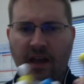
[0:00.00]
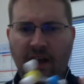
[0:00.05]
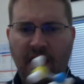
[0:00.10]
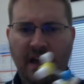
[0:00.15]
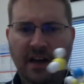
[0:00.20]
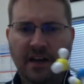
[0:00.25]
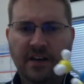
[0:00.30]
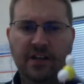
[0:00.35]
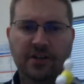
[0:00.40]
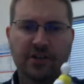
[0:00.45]

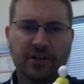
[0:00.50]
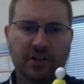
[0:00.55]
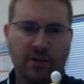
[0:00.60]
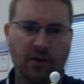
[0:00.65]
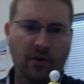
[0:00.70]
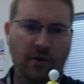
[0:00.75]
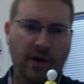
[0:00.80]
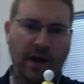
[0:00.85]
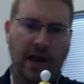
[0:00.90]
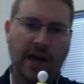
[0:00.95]
in addition to
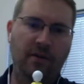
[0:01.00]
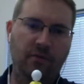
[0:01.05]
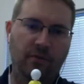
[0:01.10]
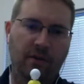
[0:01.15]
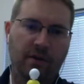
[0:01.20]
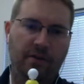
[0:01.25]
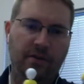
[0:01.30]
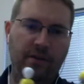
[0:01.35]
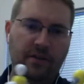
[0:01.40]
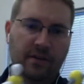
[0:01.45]
located
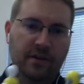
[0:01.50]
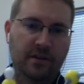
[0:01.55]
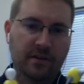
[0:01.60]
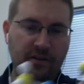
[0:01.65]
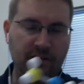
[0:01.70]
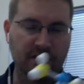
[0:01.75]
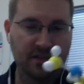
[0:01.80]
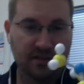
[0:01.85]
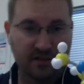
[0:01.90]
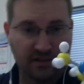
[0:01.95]
within the,
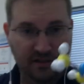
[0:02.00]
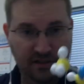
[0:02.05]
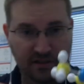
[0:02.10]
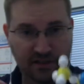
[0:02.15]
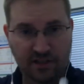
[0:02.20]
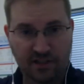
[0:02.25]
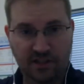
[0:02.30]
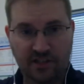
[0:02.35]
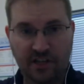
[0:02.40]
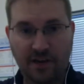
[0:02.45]
the, the,
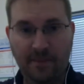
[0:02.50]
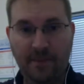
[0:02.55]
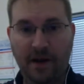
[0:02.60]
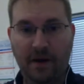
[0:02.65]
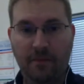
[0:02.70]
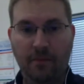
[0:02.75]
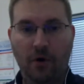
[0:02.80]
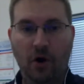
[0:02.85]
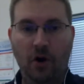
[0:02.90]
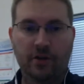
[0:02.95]

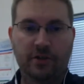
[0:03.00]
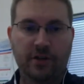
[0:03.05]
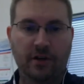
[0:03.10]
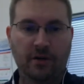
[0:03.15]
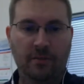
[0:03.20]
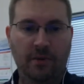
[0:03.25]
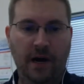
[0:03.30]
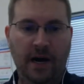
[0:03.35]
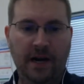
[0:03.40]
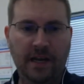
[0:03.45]
systemic parts of
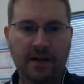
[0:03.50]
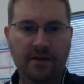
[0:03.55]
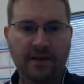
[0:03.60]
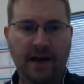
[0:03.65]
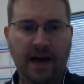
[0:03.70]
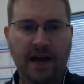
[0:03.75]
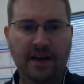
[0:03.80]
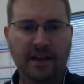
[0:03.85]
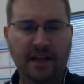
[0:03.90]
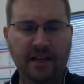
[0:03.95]
your body,
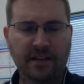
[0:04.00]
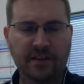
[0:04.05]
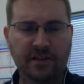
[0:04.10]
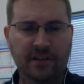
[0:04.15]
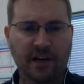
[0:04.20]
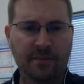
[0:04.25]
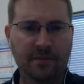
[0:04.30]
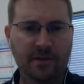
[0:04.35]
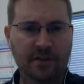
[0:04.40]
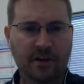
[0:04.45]
that
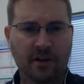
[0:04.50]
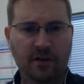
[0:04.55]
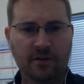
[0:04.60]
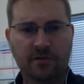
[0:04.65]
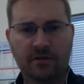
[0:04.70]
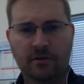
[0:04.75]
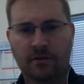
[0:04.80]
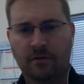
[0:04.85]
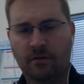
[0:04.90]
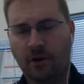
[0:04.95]
enzyme is
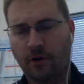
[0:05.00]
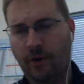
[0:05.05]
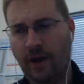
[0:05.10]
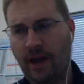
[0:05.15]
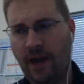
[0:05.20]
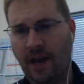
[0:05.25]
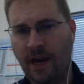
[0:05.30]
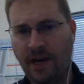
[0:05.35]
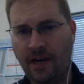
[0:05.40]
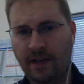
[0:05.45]
also
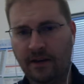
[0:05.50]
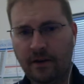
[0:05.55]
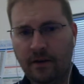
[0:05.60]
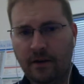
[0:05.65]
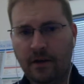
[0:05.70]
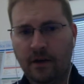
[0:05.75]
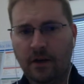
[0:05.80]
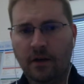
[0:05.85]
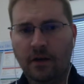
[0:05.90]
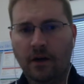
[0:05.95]
located
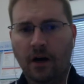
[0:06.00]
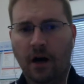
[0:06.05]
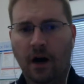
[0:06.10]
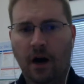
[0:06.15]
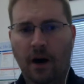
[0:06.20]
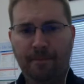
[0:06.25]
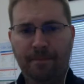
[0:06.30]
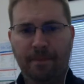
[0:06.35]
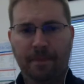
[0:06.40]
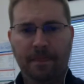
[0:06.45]

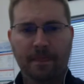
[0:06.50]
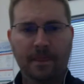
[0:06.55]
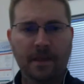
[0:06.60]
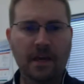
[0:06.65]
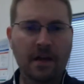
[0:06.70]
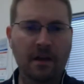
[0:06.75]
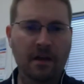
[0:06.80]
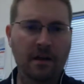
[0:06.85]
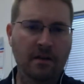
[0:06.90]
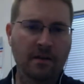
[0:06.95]
um,
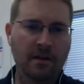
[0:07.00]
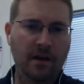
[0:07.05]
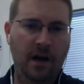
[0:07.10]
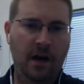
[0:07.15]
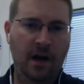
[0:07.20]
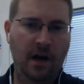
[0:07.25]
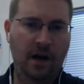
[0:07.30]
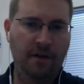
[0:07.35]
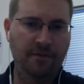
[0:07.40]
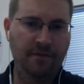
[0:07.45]
in
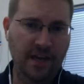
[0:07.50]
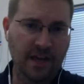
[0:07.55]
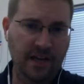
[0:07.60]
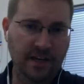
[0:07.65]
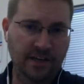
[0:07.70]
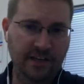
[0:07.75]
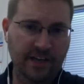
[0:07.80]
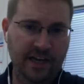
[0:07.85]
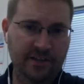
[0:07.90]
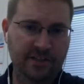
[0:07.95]
uh, the
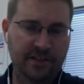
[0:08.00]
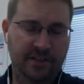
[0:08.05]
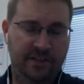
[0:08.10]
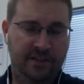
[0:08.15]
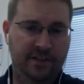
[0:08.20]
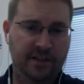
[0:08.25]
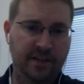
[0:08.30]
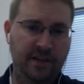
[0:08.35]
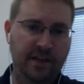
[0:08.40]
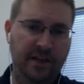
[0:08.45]

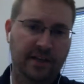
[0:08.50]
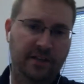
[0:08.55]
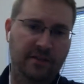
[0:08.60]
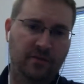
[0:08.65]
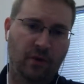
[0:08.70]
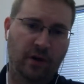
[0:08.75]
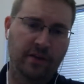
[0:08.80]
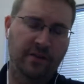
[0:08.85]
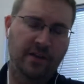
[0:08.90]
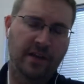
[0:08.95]
intestines. And it's
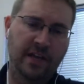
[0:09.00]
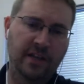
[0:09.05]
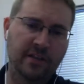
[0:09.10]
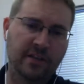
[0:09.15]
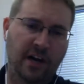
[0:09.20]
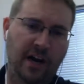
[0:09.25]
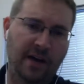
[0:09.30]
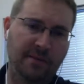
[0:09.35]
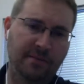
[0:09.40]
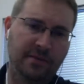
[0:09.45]
one of the
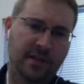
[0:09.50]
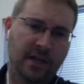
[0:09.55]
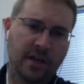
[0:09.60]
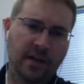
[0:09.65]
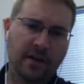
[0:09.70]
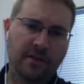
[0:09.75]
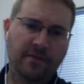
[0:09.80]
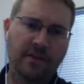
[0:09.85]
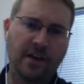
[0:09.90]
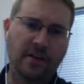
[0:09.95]
enzymes
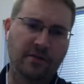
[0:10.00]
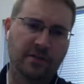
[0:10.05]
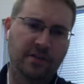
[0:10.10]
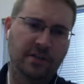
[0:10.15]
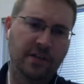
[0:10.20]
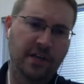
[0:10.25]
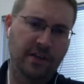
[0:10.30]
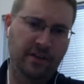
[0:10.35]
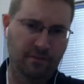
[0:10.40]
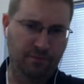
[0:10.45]
that you
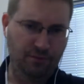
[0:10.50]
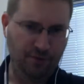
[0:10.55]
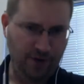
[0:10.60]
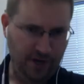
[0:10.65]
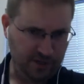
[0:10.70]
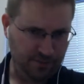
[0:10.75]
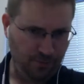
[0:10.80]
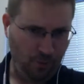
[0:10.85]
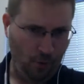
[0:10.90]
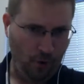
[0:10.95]
see in the
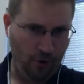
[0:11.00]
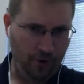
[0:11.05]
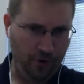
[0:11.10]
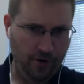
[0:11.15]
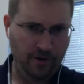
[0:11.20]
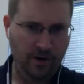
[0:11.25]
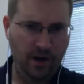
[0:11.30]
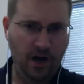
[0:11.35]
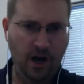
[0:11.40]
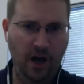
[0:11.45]
brush
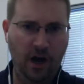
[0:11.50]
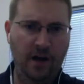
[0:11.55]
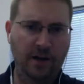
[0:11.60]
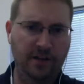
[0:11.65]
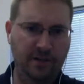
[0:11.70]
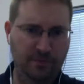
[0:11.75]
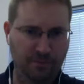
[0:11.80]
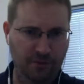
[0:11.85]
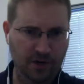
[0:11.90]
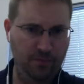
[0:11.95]
border. Uh,
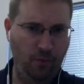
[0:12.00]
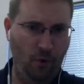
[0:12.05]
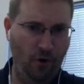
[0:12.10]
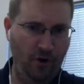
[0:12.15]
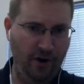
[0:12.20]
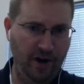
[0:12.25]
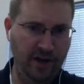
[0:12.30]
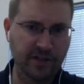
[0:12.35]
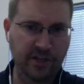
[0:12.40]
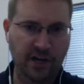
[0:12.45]
it's a brush
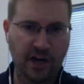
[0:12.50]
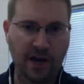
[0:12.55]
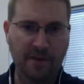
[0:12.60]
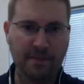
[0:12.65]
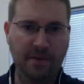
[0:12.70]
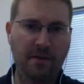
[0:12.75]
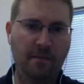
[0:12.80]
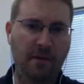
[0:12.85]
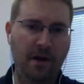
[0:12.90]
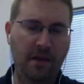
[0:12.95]
border
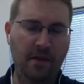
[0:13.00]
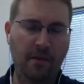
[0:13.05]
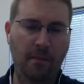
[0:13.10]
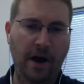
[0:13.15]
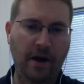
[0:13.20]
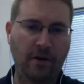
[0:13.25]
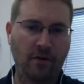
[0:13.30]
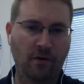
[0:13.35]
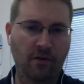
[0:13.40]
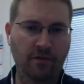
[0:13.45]
enzyme in the, in the
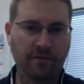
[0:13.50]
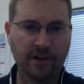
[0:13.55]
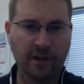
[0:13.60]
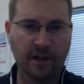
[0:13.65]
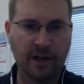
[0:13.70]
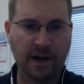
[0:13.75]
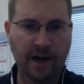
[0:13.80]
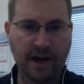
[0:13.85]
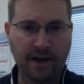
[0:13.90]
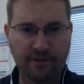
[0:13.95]

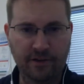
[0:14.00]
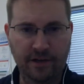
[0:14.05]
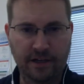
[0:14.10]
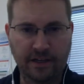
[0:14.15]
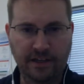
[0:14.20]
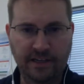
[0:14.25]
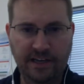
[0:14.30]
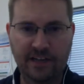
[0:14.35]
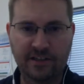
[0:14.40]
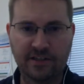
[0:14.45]
microvilli of the
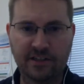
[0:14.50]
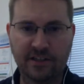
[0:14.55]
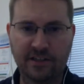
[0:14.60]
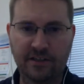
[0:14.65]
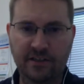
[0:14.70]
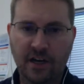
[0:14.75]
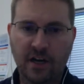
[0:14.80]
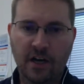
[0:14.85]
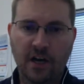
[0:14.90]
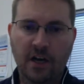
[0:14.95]
intestines.